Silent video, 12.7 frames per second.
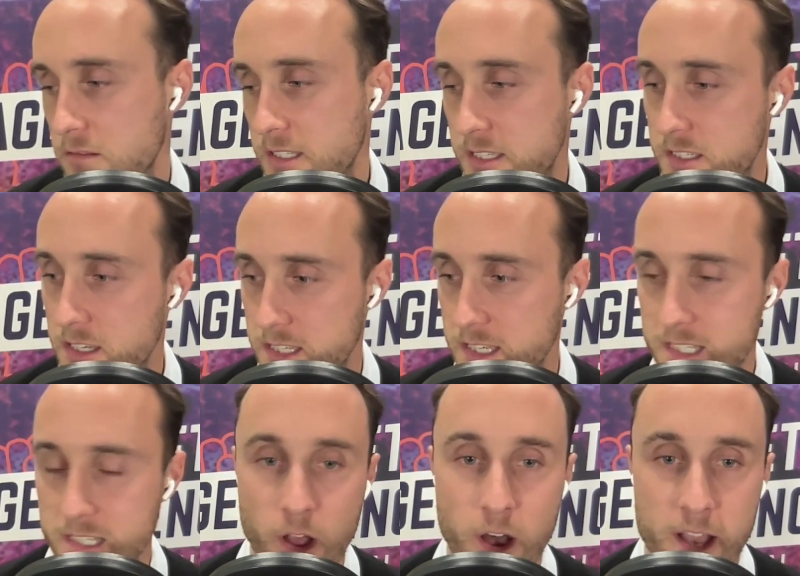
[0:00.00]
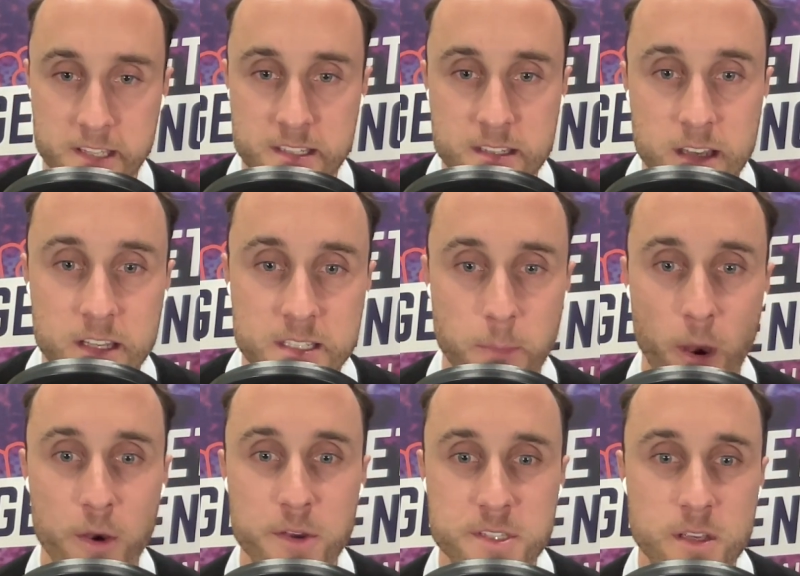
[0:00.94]
This is just a slice, I
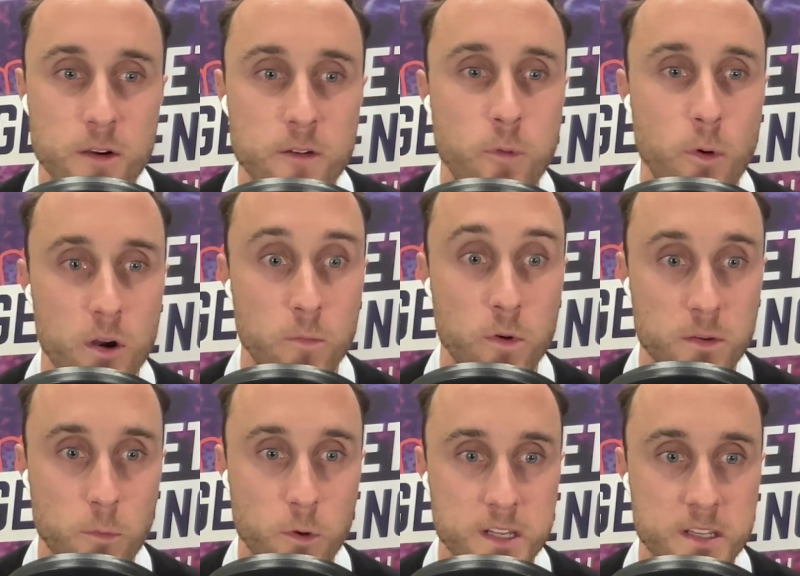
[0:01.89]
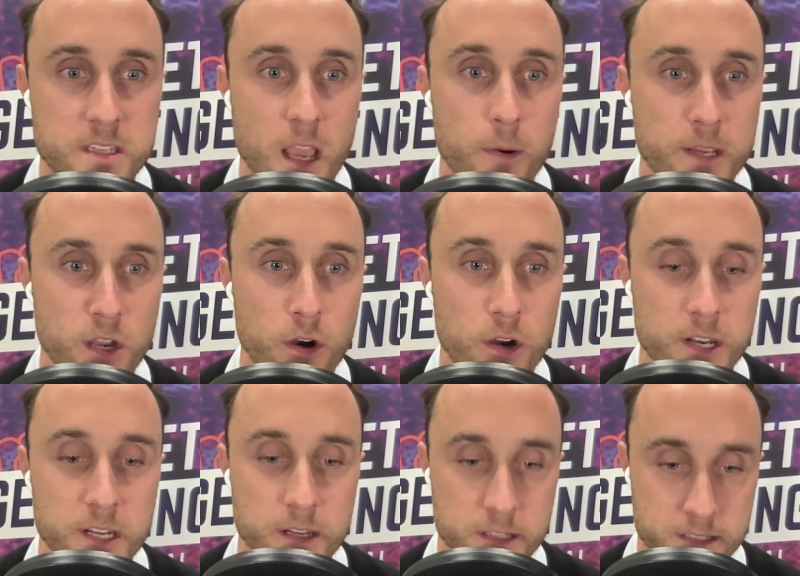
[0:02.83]
suppose, of what is going on,
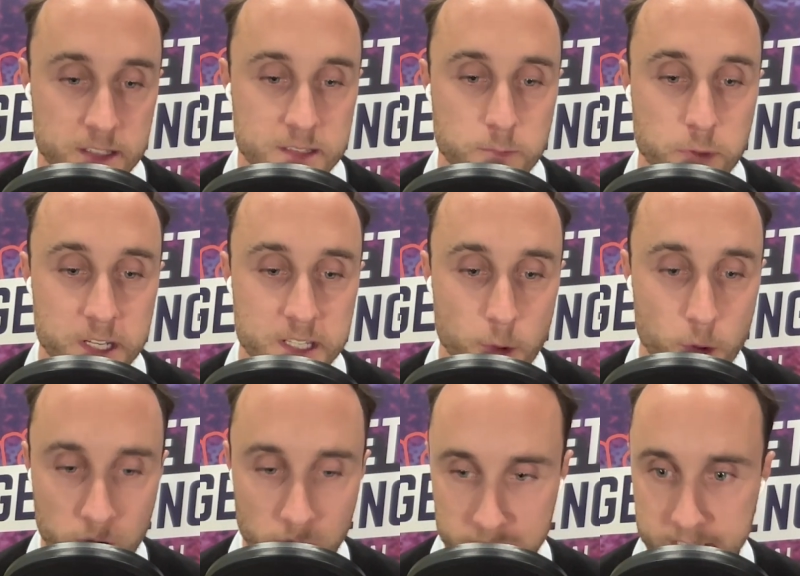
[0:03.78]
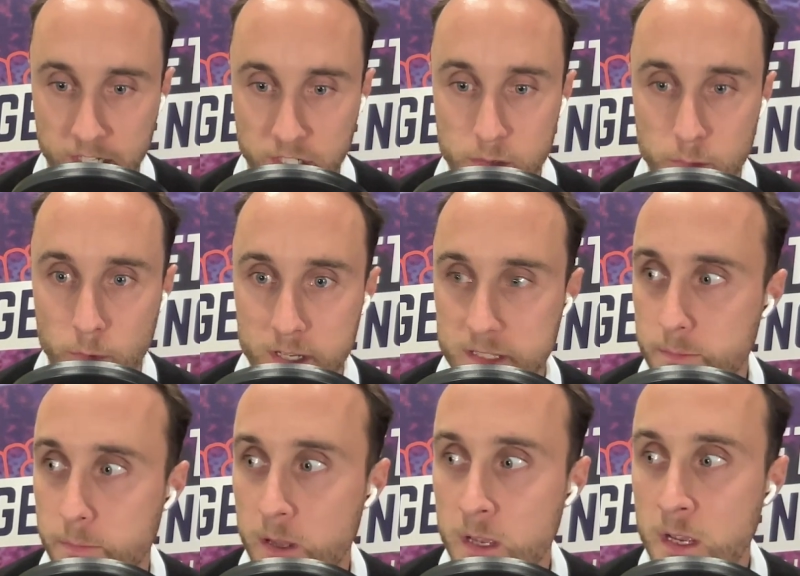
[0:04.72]
and it's a pretty small cross section of what is
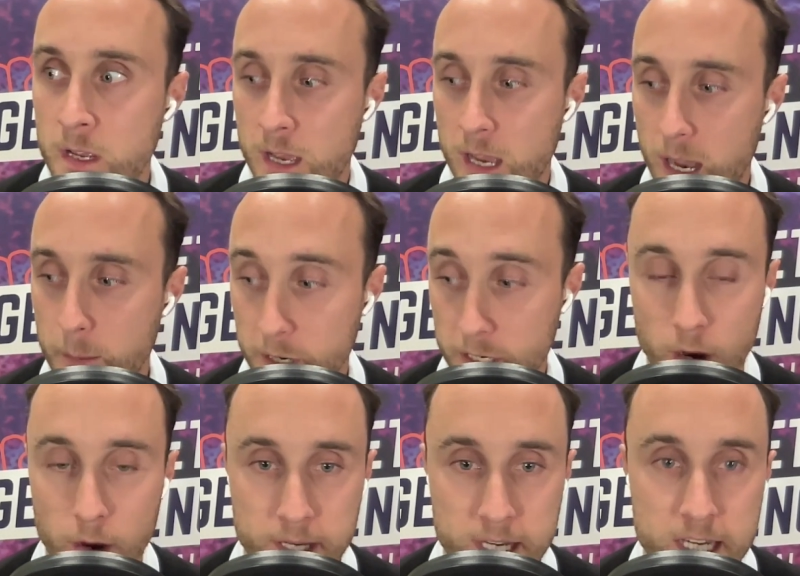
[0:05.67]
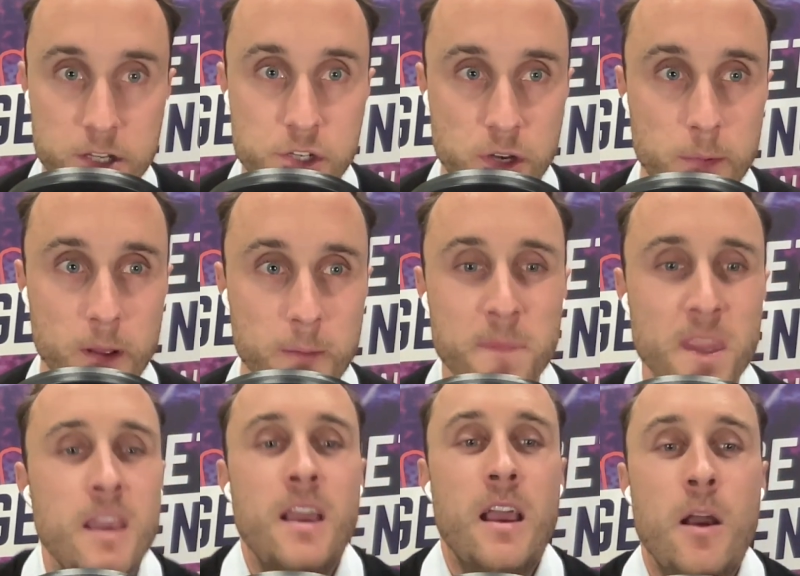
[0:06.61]
a growing industry. But
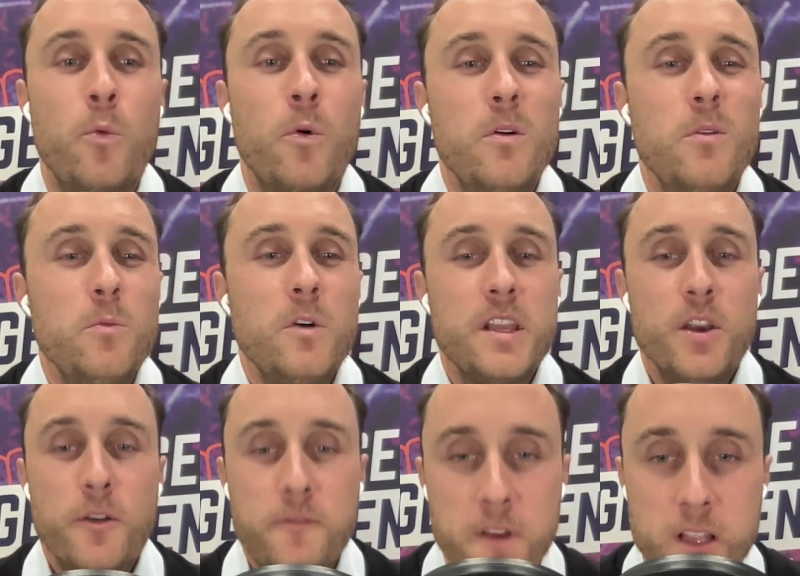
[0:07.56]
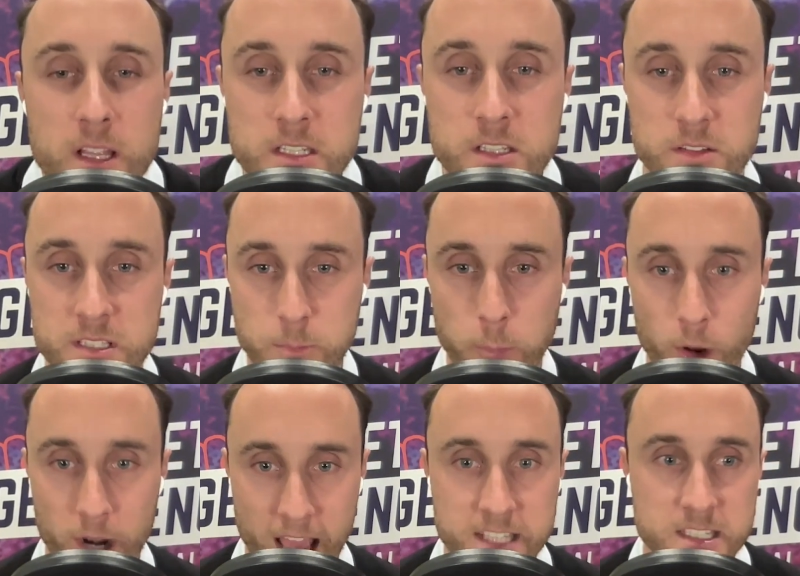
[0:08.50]
what are your feelings on
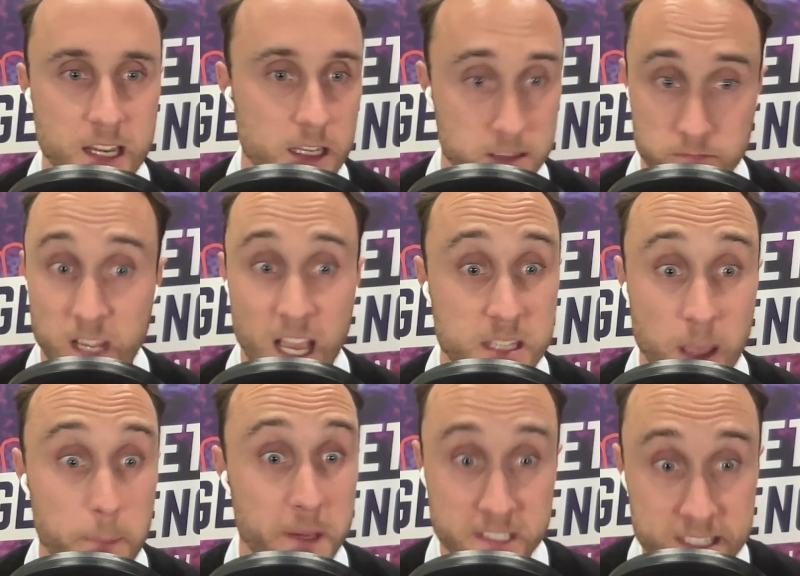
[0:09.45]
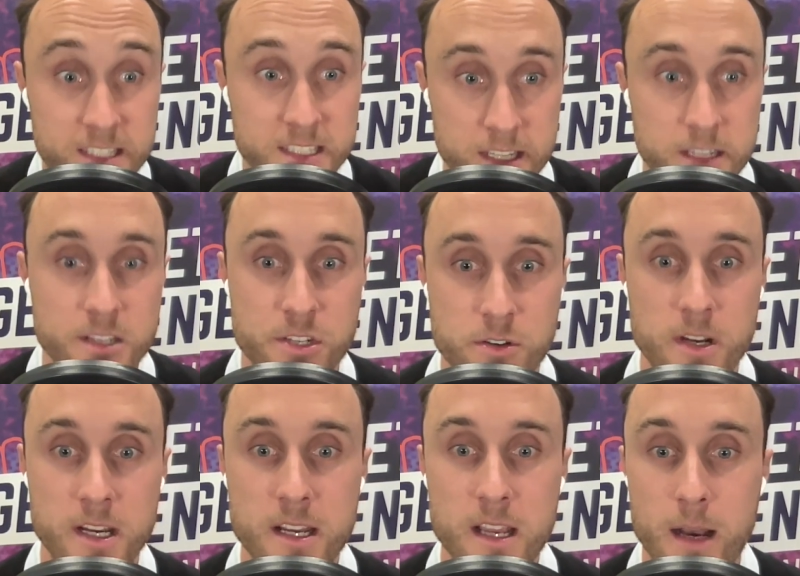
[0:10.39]
sport as a business
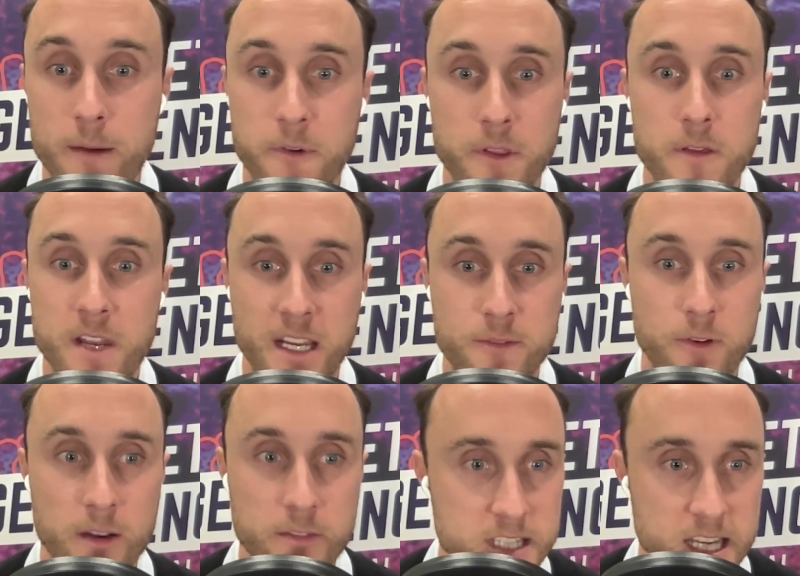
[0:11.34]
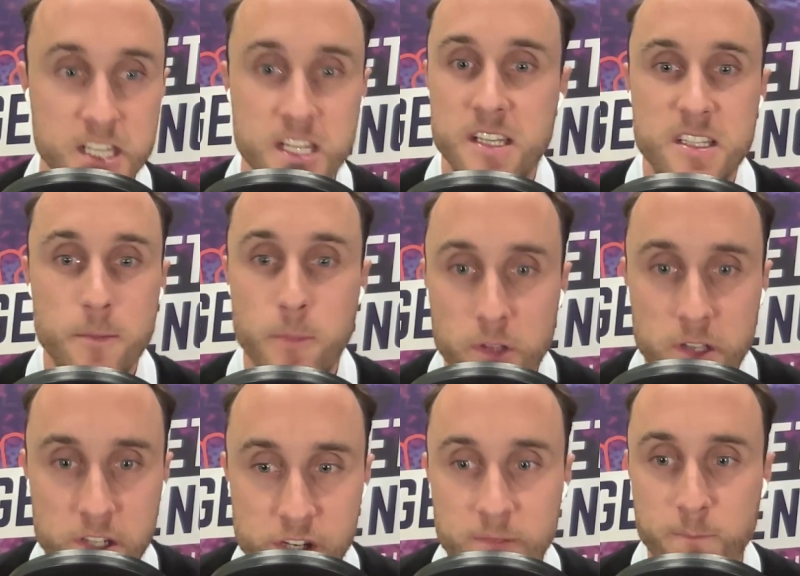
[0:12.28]
industry for the next 5 to 10 years? Are you
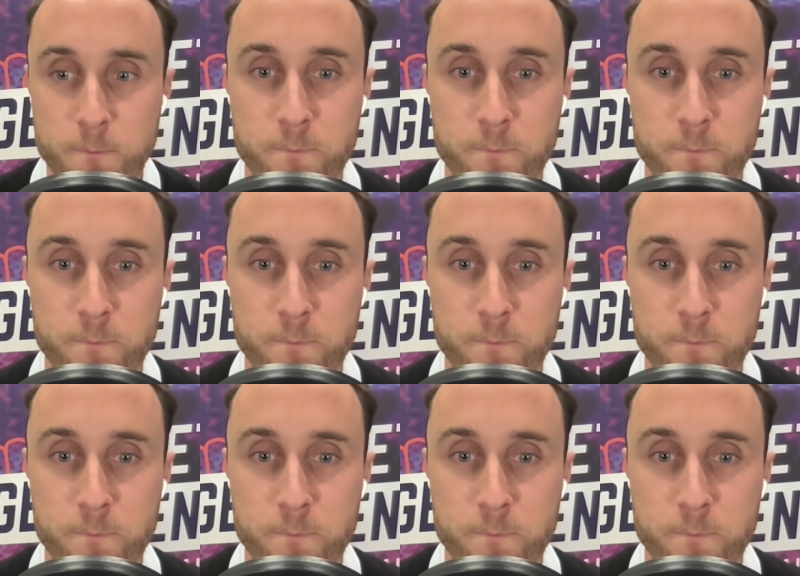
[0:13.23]
bullish?